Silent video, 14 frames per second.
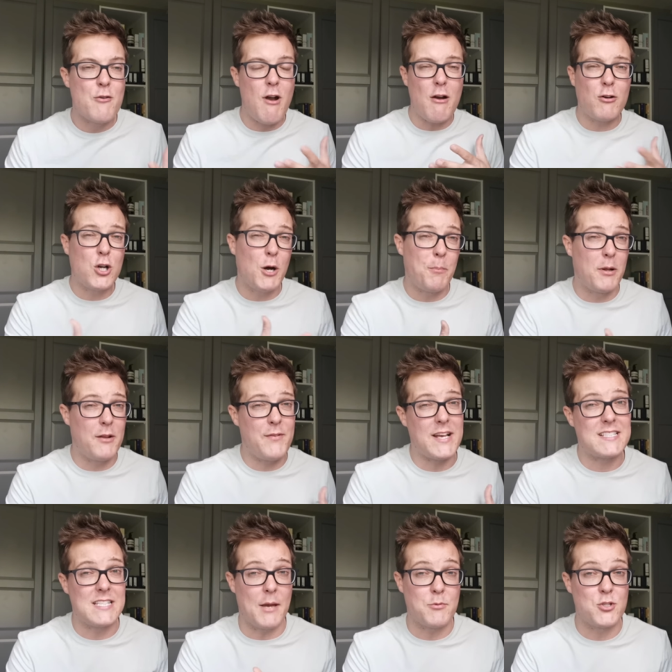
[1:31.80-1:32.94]
There are a couple of
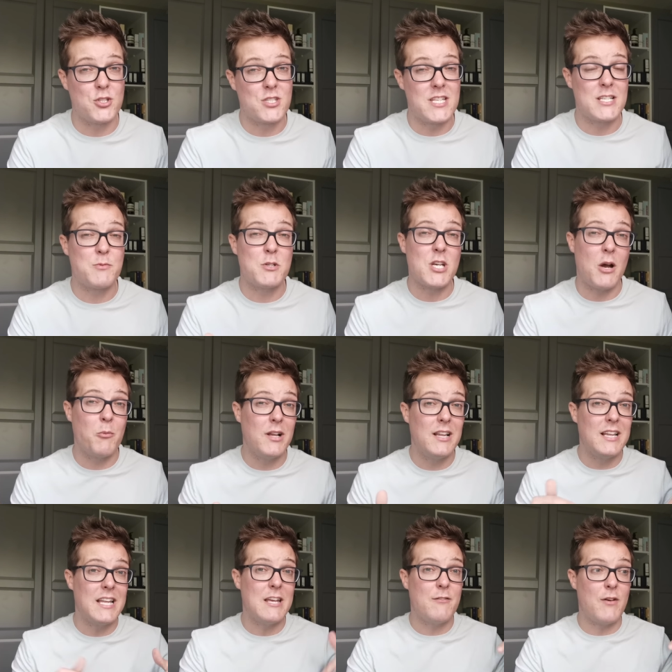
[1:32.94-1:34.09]
exceptions to this, which I will
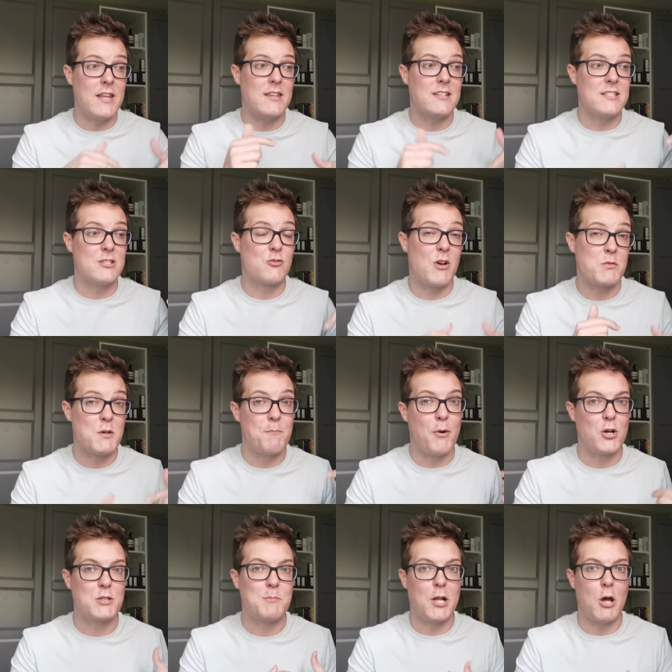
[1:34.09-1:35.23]
leave in the description
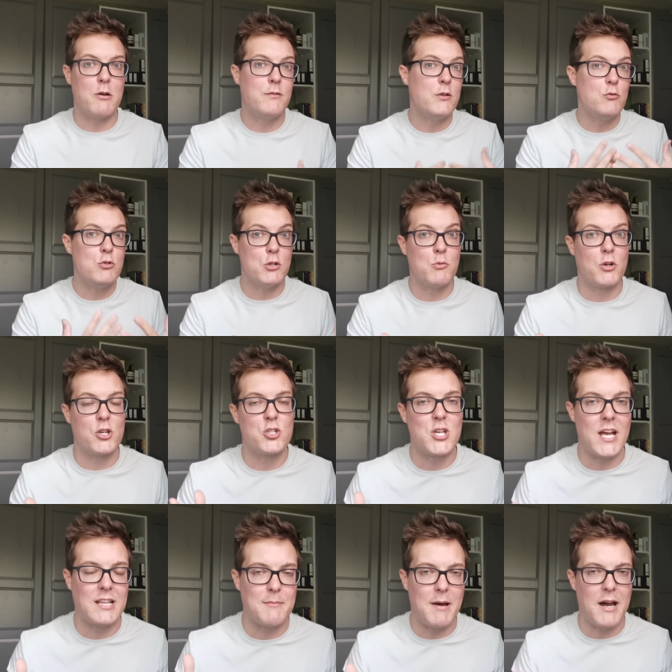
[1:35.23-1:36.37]
box below if you do want to
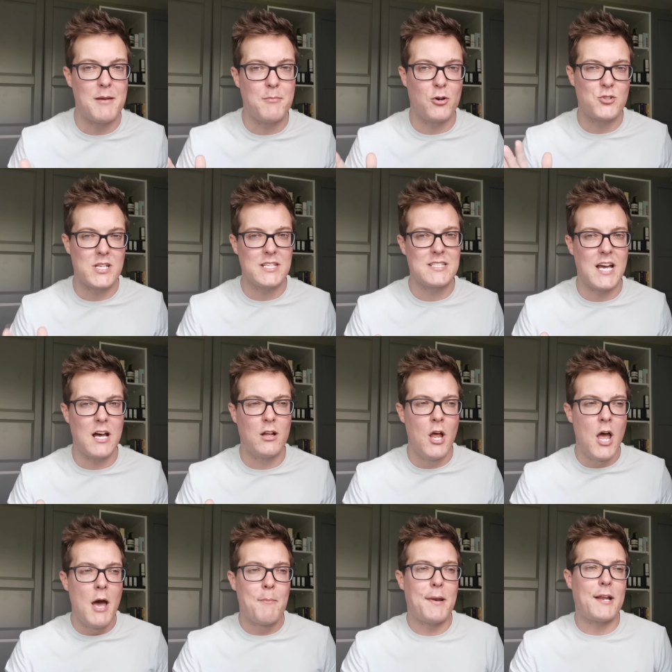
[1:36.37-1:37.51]
check them out in more detail.
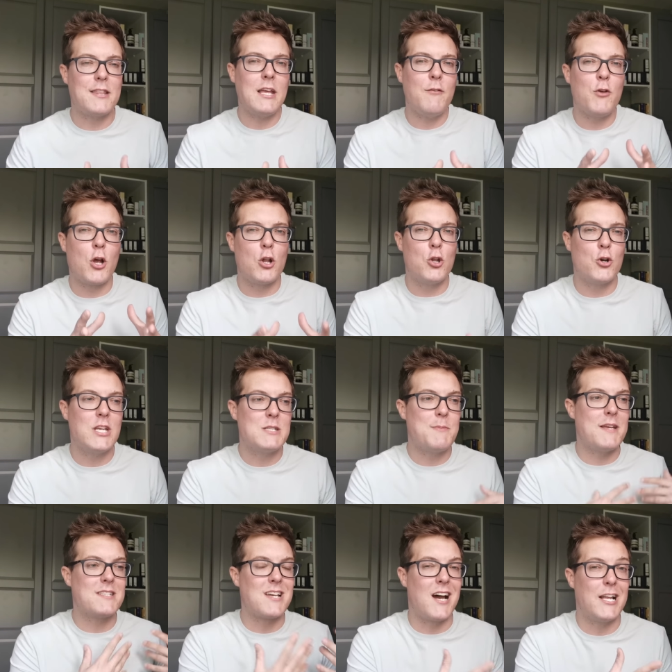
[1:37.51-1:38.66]
But I think if you're looking to
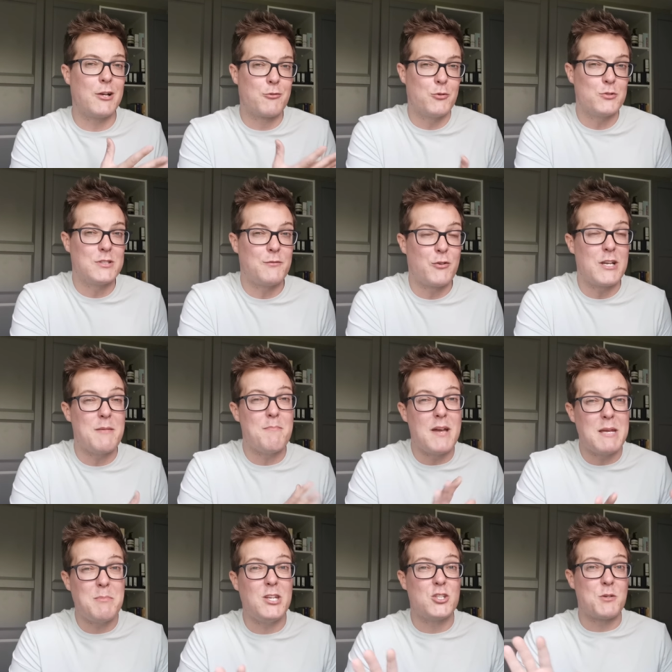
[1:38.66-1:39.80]
be entirely cruelty-free,
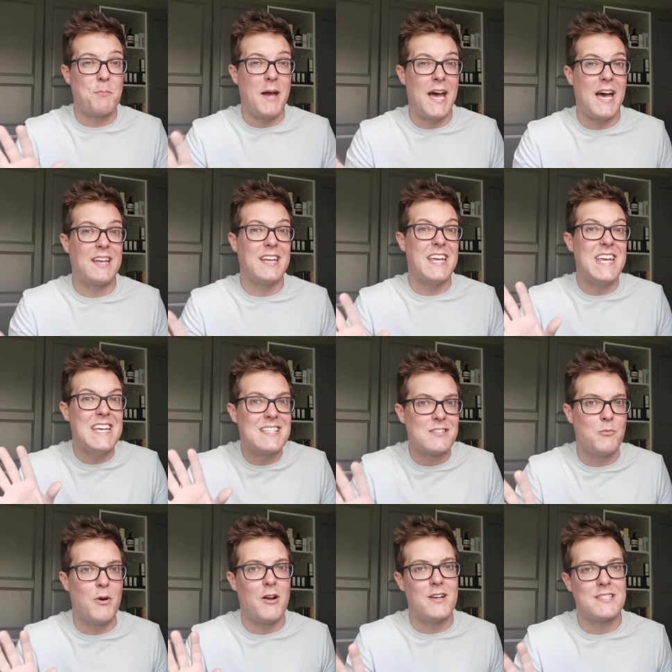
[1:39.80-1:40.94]
maybe Japan
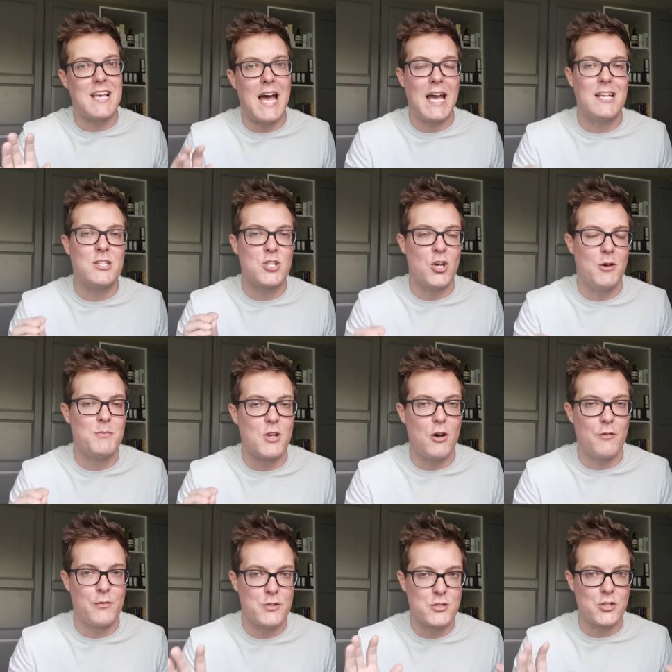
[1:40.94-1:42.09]
isn't where it's at in terms
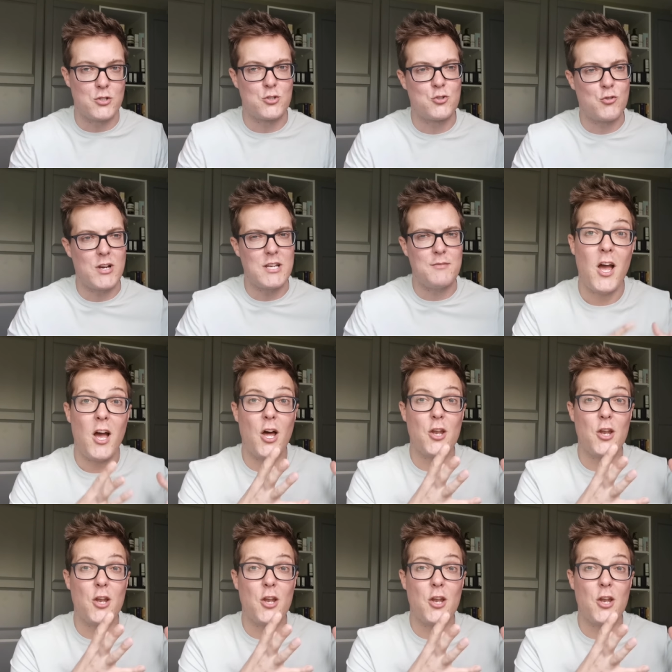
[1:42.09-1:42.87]
of sunscreen.